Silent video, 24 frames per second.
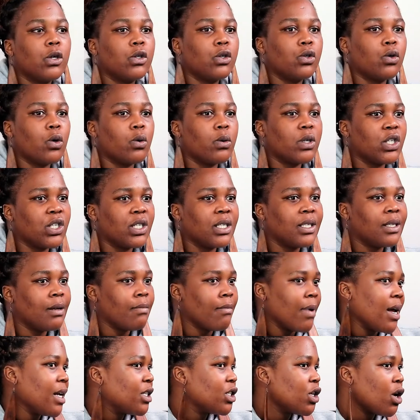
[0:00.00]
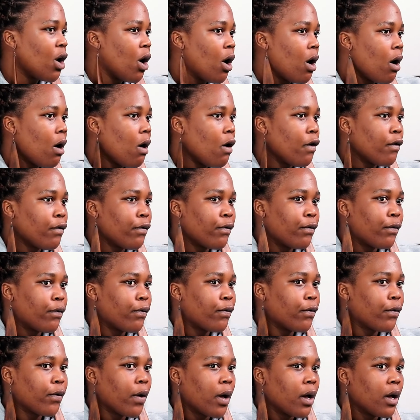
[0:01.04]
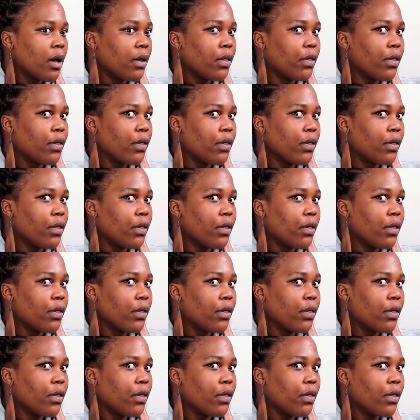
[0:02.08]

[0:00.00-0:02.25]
So it was just a matter of